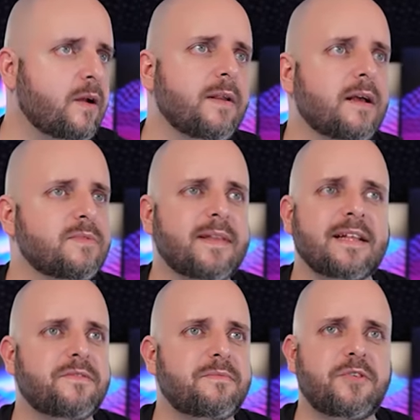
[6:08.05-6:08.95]
It only comes with
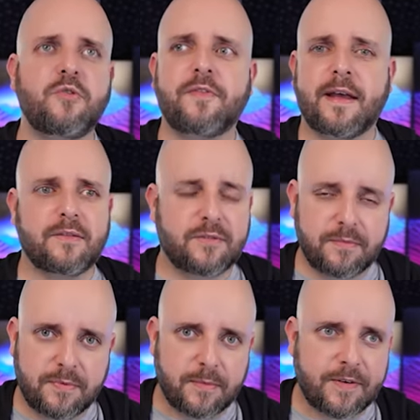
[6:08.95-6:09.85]
like two fans
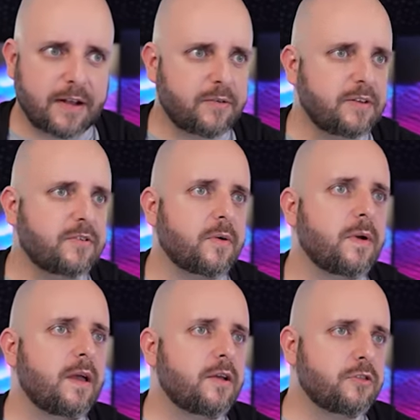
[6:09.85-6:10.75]
from the factory, so
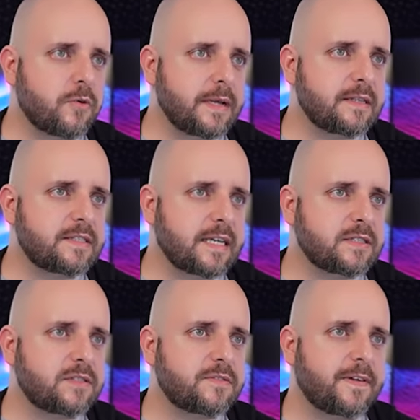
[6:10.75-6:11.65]
threw in
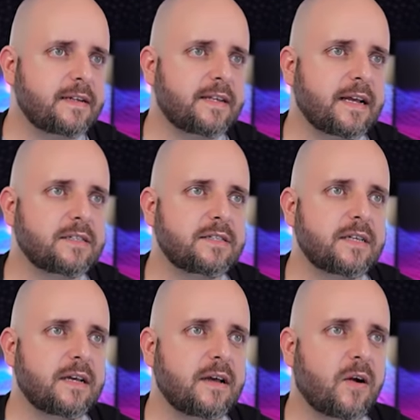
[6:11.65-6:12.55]
six Phanteks
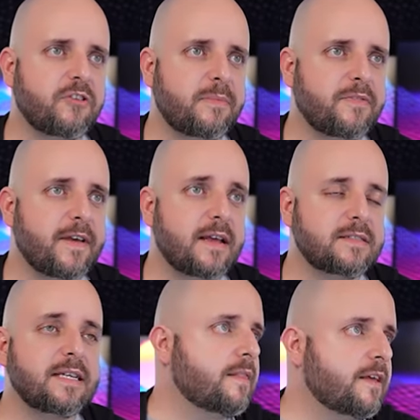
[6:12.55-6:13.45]
uh, RGB
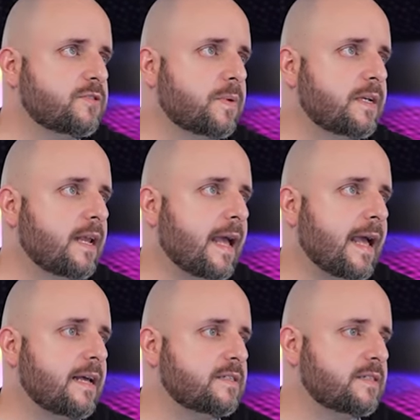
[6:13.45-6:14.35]
fans. This one
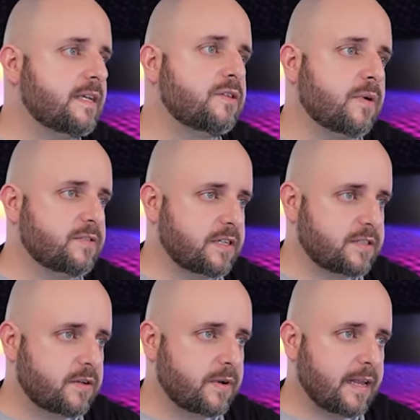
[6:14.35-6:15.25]
has the
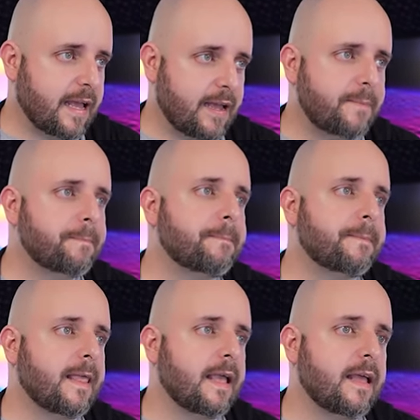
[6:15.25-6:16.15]
12600K,
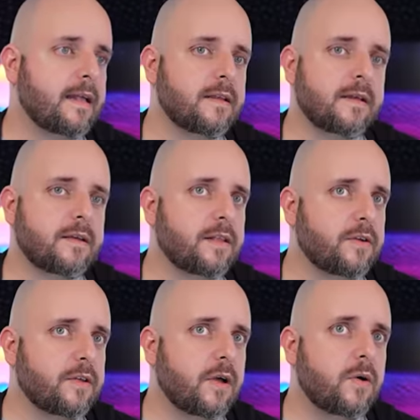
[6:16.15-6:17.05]
and uh, there
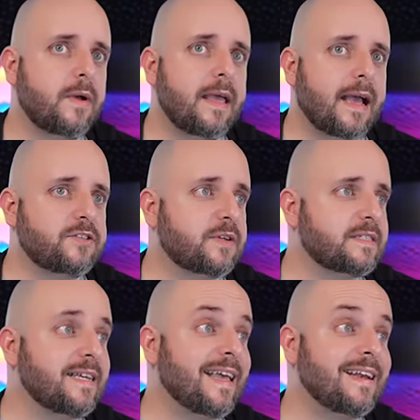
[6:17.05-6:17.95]
you go. As you
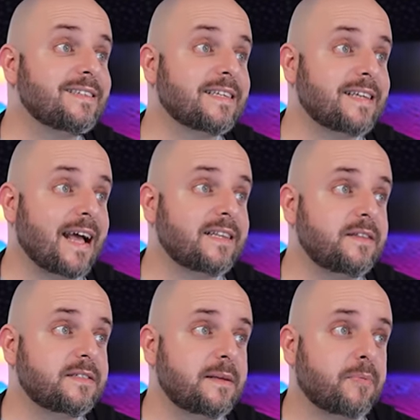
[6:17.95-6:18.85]
can see, it is exactly
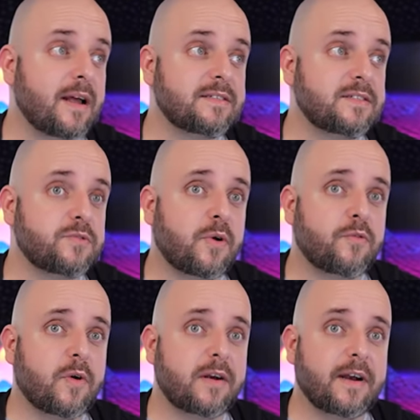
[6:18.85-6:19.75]
the same price as the
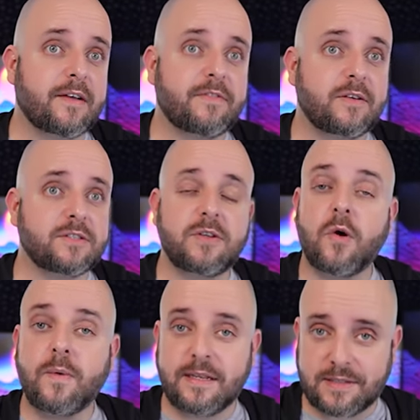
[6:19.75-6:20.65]
12400F. There is
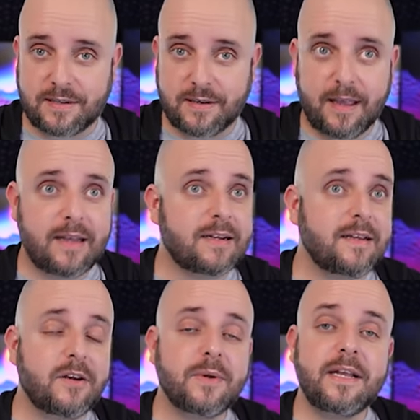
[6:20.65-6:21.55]
no reason
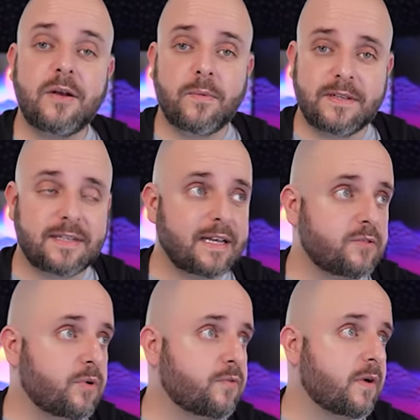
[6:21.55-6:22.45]
literally no reason to
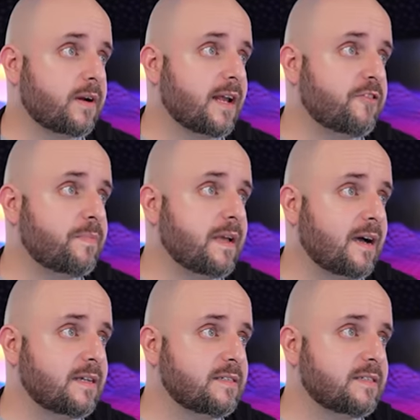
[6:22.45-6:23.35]
get the 12400F
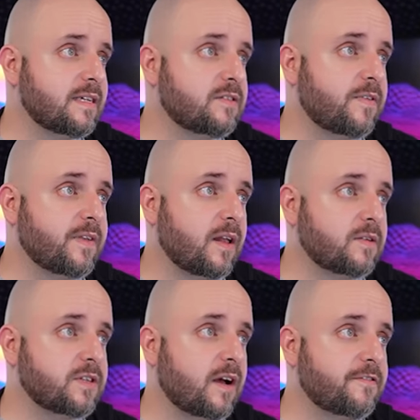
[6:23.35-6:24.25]
because it's
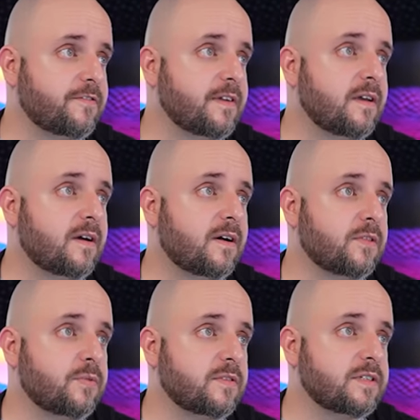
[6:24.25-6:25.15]
$50 off on
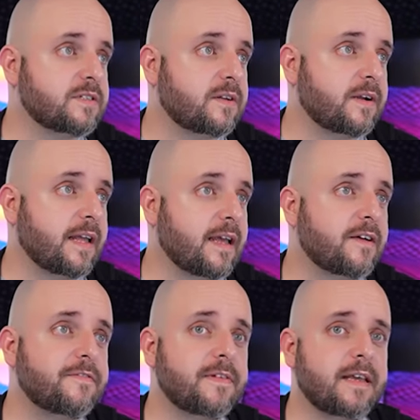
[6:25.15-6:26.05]
the
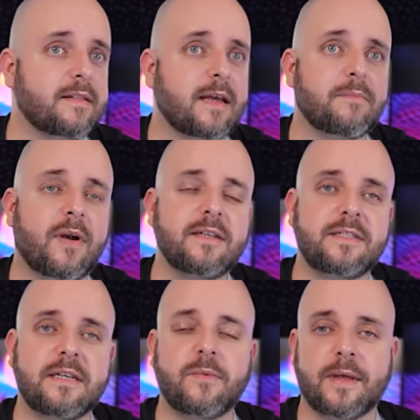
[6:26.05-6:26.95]
12600KF and that
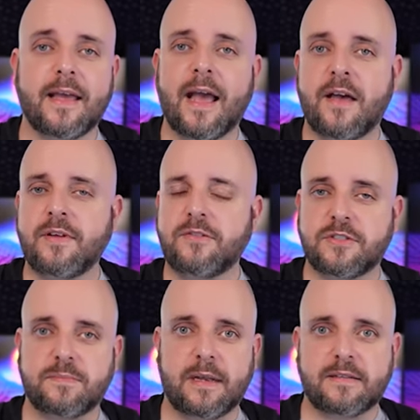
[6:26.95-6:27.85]
pricing, the way they have it,
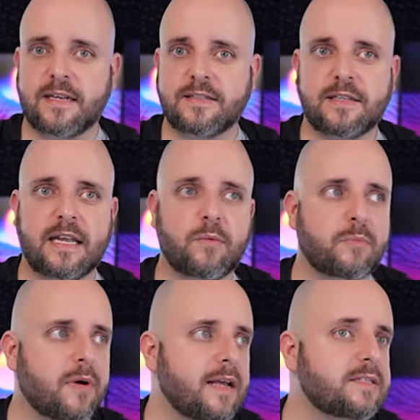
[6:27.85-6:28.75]
just means that it's
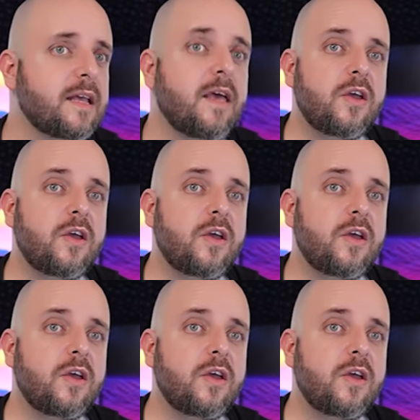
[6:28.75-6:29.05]
equal price.